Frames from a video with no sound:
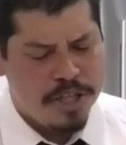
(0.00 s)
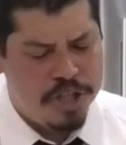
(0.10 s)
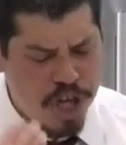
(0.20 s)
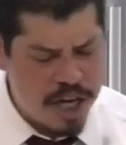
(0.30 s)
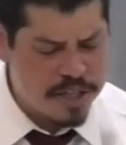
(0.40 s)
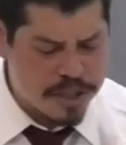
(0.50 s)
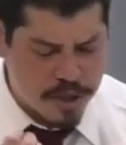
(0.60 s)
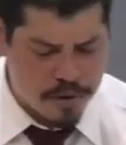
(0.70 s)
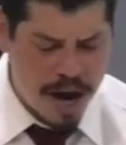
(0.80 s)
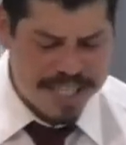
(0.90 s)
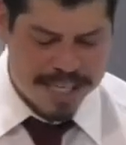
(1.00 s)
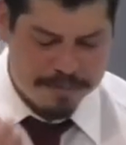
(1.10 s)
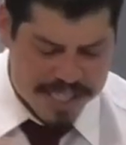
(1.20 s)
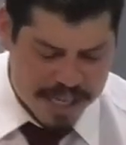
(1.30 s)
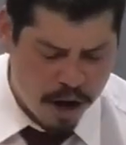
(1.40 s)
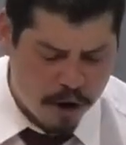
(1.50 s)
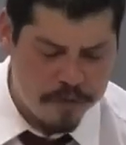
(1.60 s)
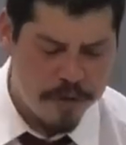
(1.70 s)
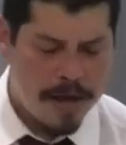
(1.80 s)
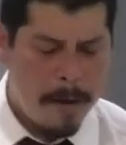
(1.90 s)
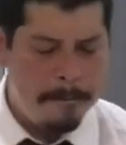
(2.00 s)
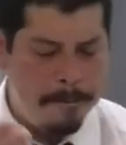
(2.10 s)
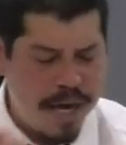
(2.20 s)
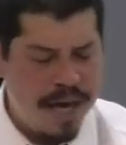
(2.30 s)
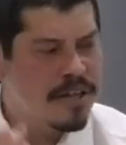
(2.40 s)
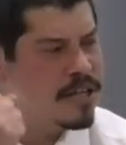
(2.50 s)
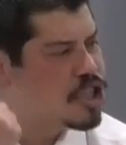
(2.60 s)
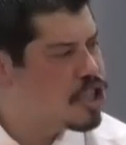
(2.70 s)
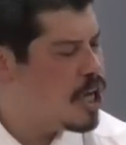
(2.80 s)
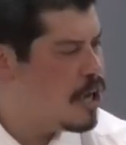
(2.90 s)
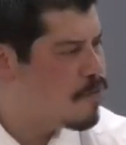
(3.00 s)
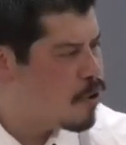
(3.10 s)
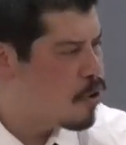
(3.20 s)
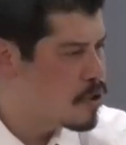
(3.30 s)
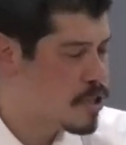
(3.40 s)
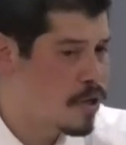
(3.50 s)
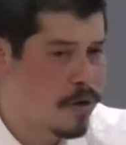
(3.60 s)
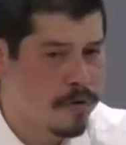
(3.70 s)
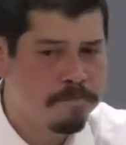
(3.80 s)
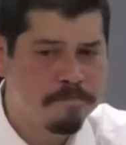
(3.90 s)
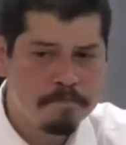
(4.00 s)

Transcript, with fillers: Jesus Christ Himself being the chief cornerstone.